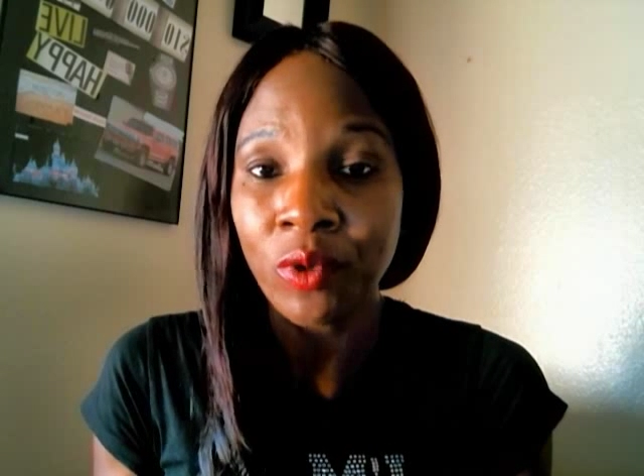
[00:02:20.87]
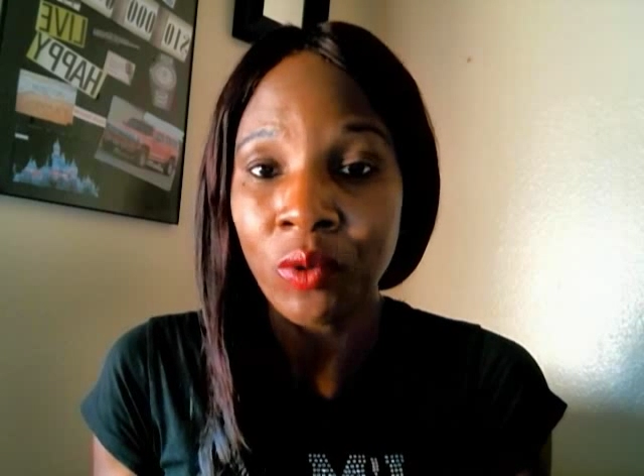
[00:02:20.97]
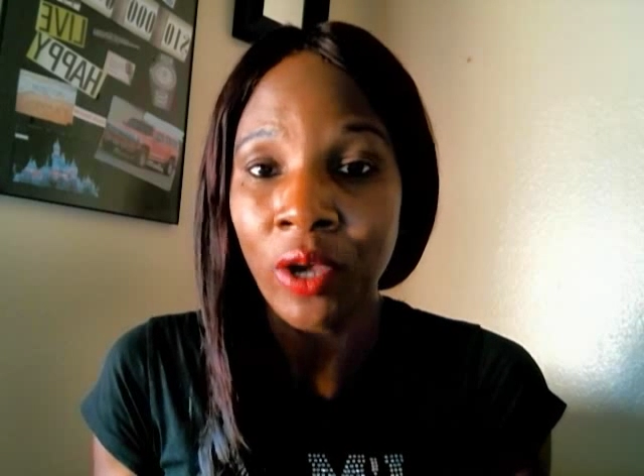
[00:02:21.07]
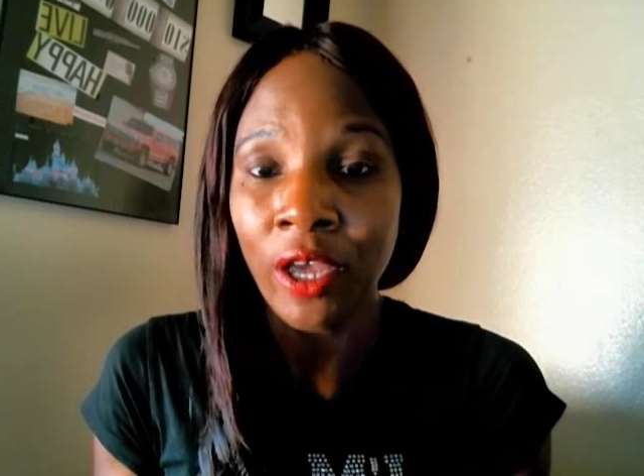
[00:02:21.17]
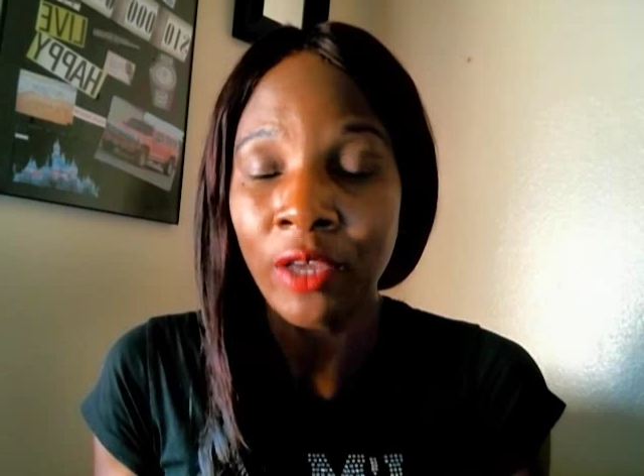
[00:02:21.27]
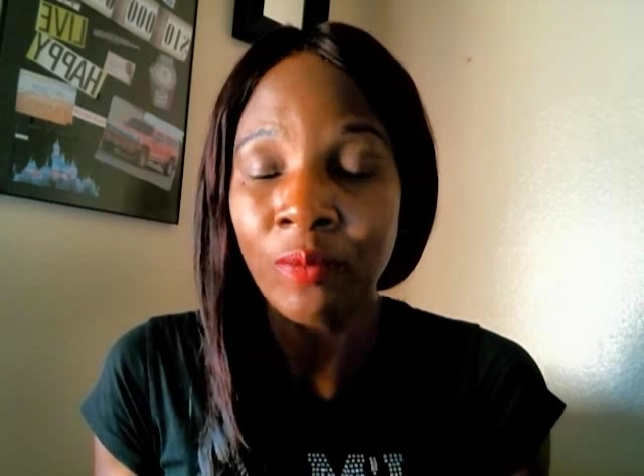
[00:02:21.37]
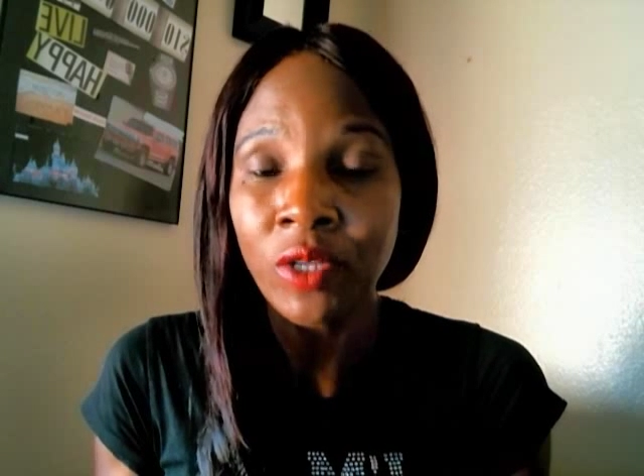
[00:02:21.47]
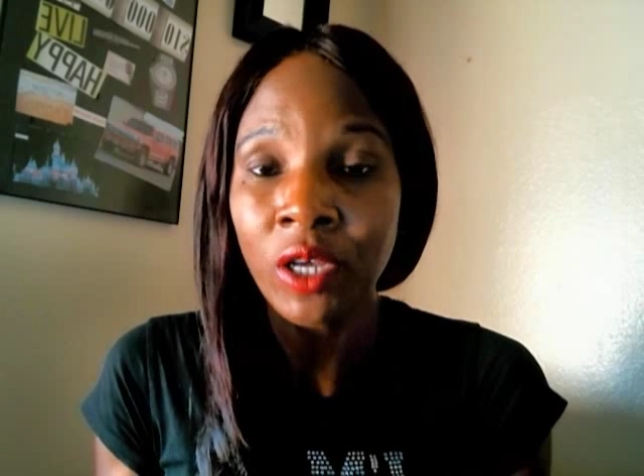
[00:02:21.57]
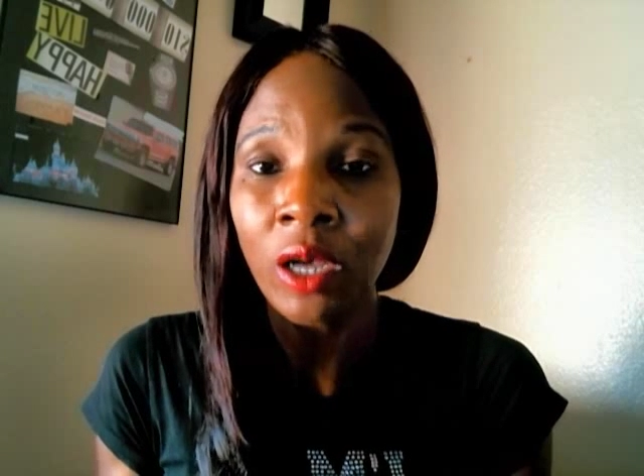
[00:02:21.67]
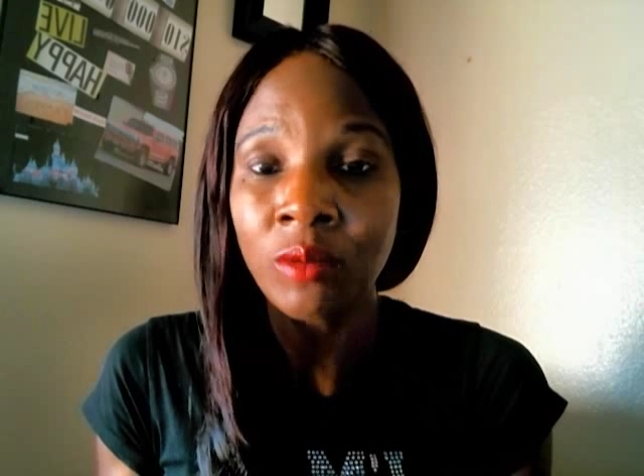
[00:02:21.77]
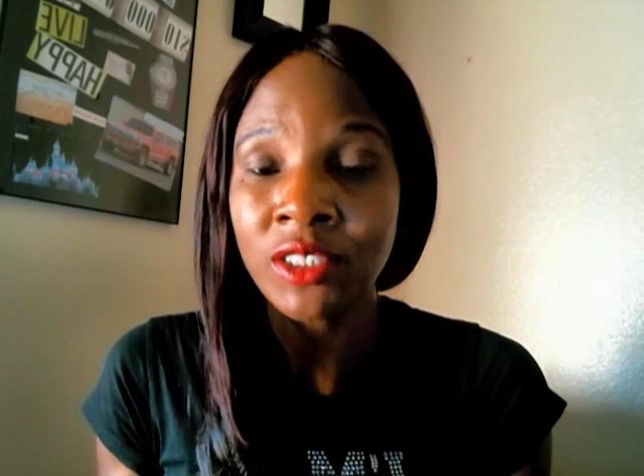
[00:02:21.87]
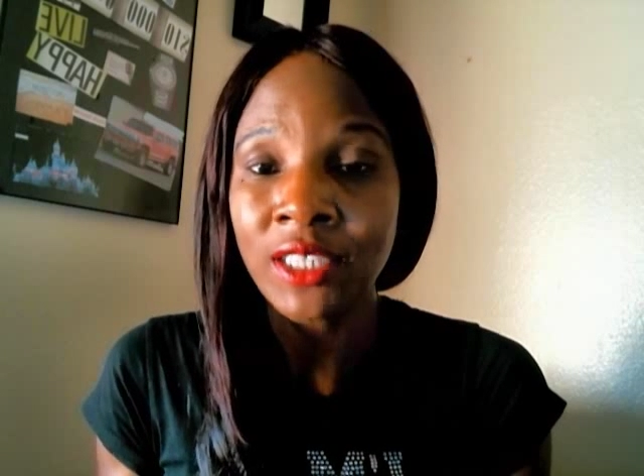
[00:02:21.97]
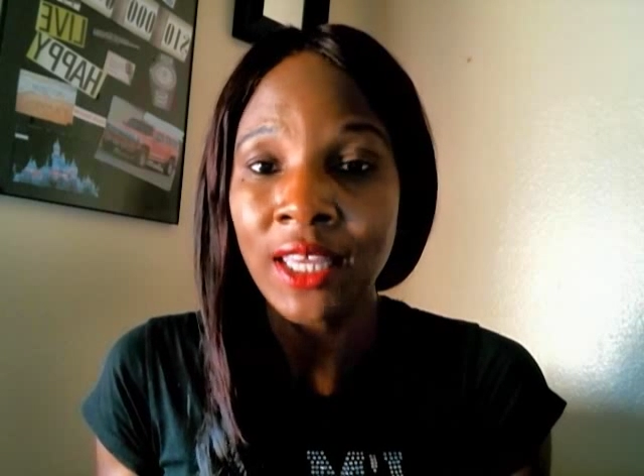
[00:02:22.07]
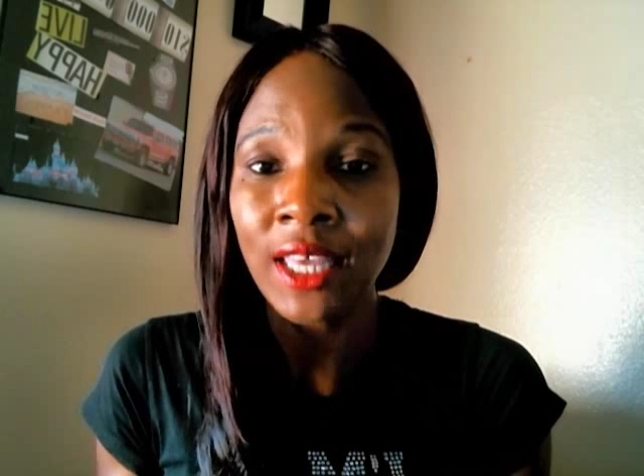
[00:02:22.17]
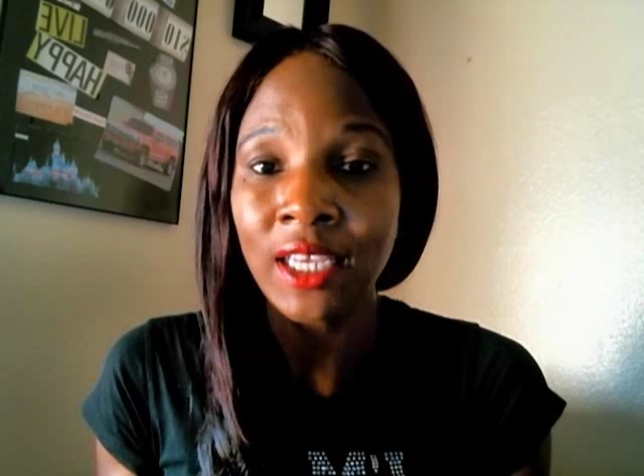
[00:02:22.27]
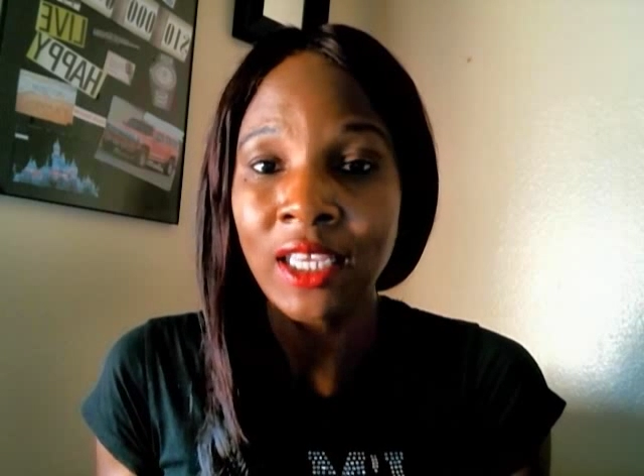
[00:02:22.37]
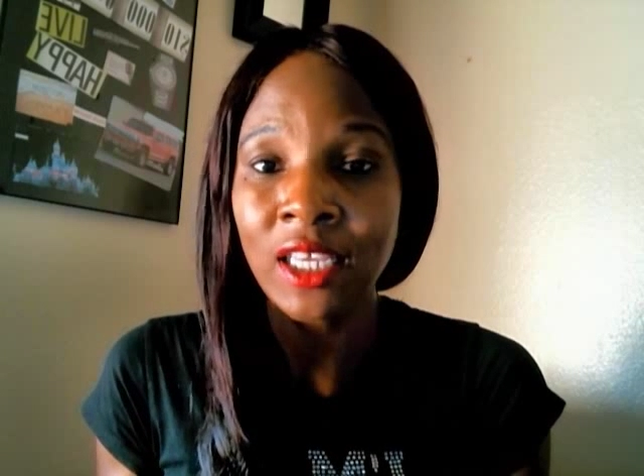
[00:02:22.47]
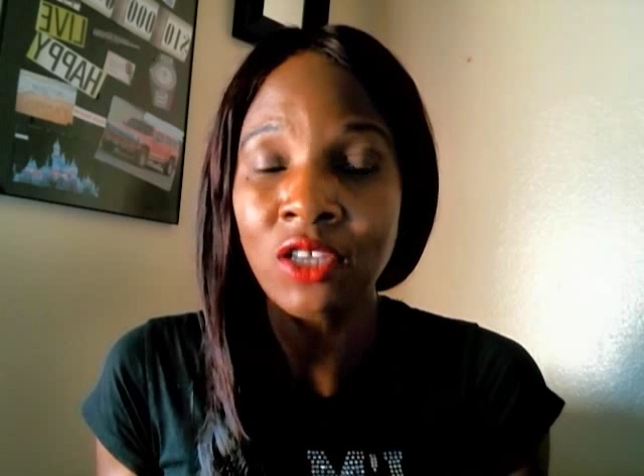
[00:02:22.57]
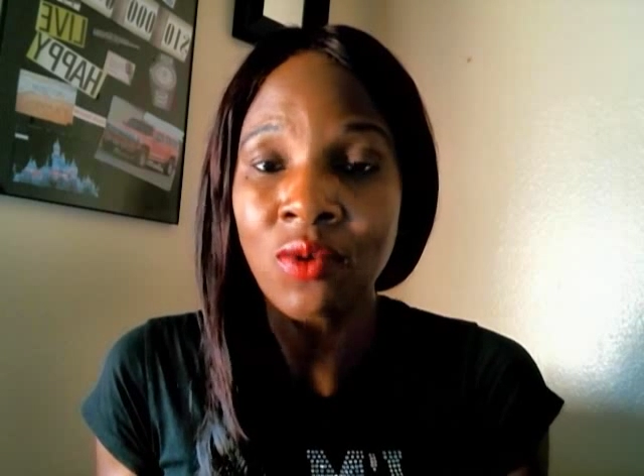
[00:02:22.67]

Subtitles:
Okay, I'm gonna say that again.